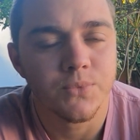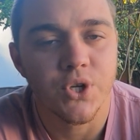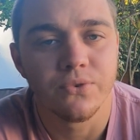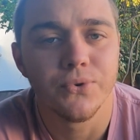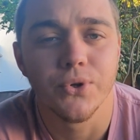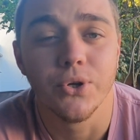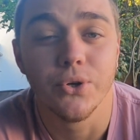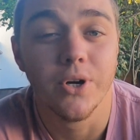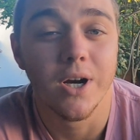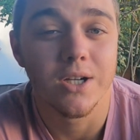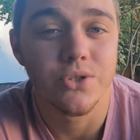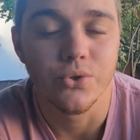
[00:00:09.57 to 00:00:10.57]
So for you
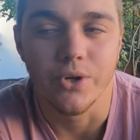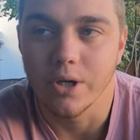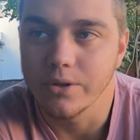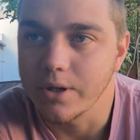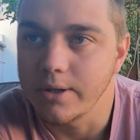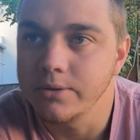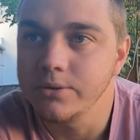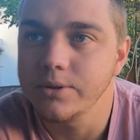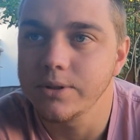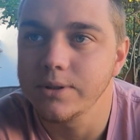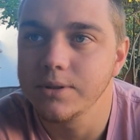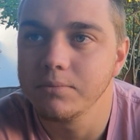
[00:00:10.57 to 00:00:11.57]
guys who don't know,
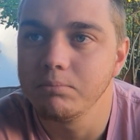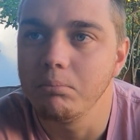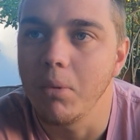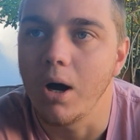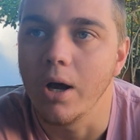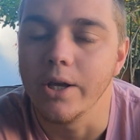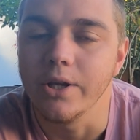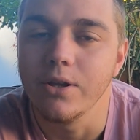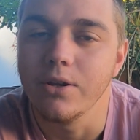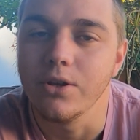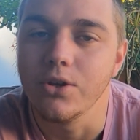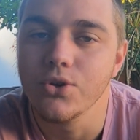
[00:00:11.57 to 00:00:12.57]
my
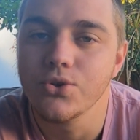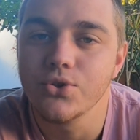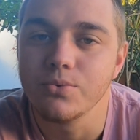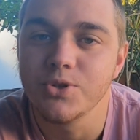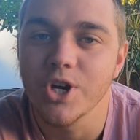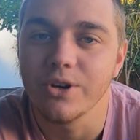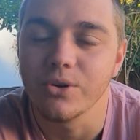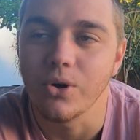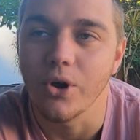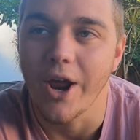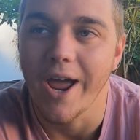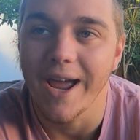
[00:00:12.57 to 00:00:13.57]
YouTube channel
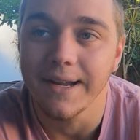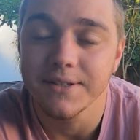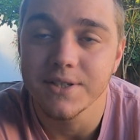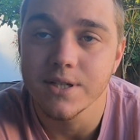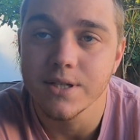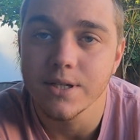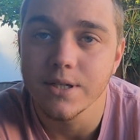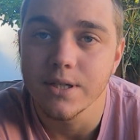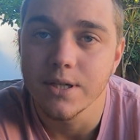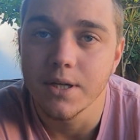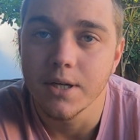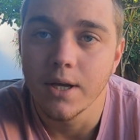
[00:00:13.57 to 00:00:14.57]
got hacked
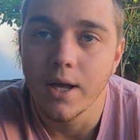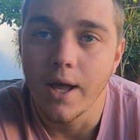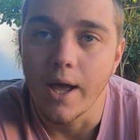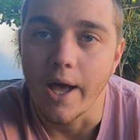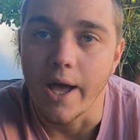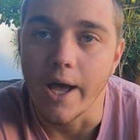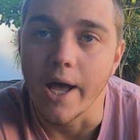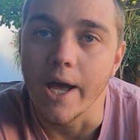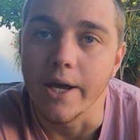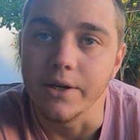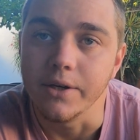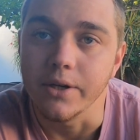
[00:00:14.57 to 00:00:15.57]

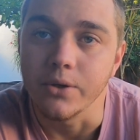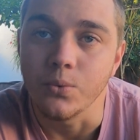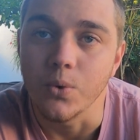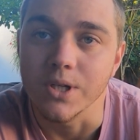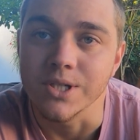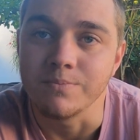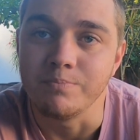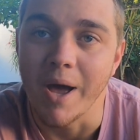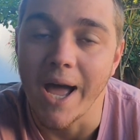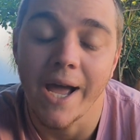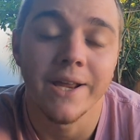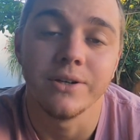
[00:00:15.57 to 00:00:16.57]
and it was
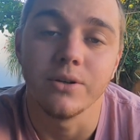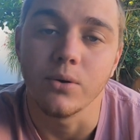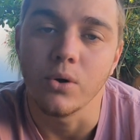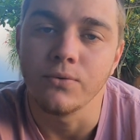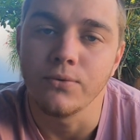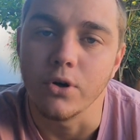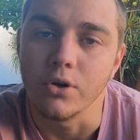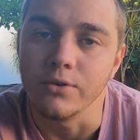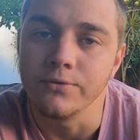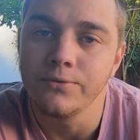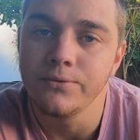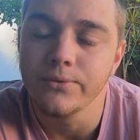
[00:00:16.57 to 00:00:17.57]
banned off of
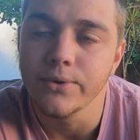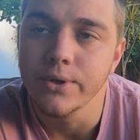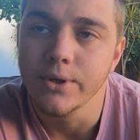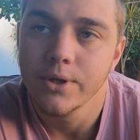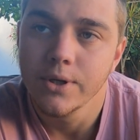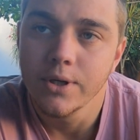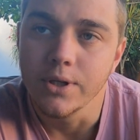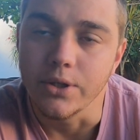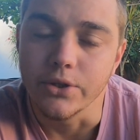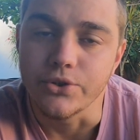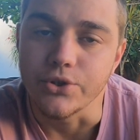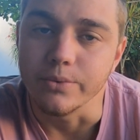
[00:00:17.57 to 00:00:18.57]

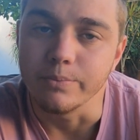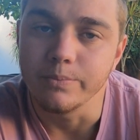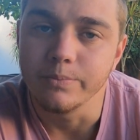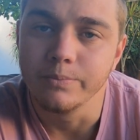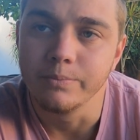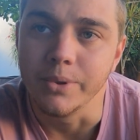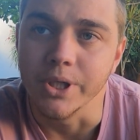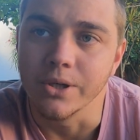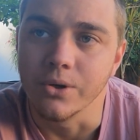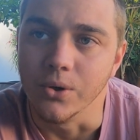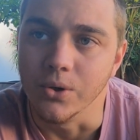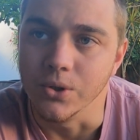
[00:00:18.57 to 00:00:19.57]
YouTube
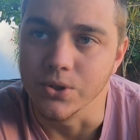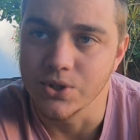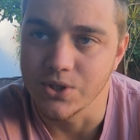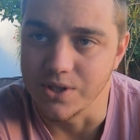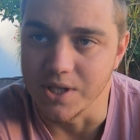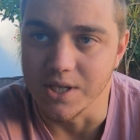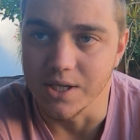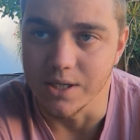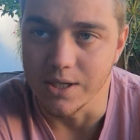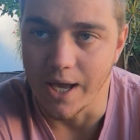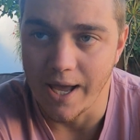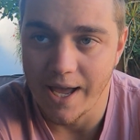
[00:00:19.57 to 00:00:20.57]
because
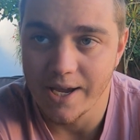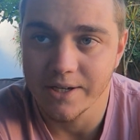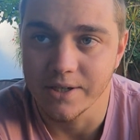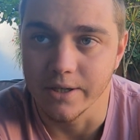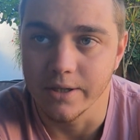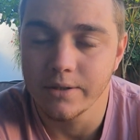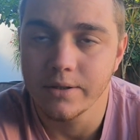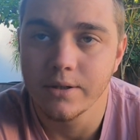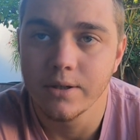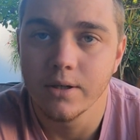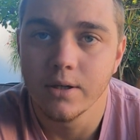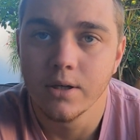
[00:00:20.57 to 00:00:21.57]
the hacker
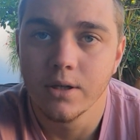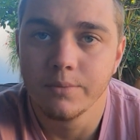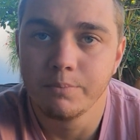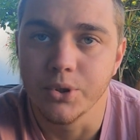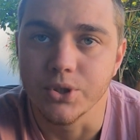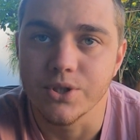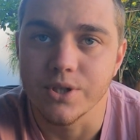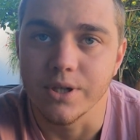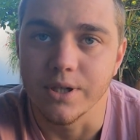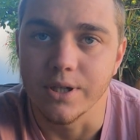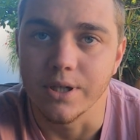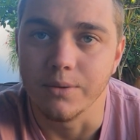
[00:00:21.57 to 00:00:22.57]
put
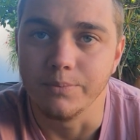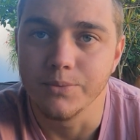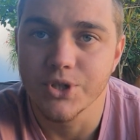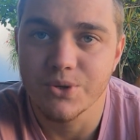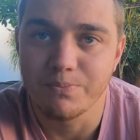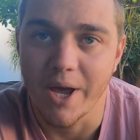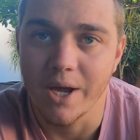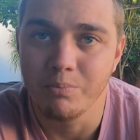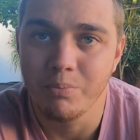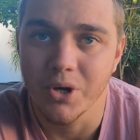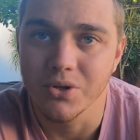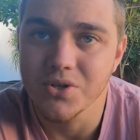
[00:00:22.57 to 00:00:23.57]

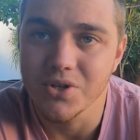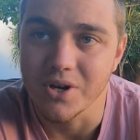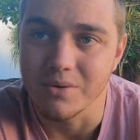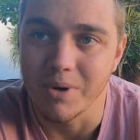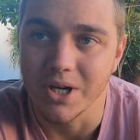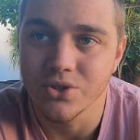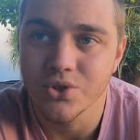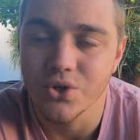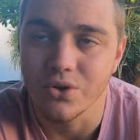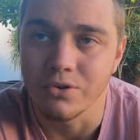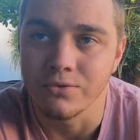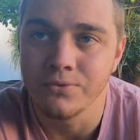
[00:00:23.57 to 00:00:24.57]
spam posted a bunch
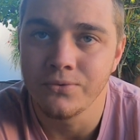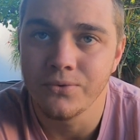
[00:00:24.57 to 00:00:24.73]
of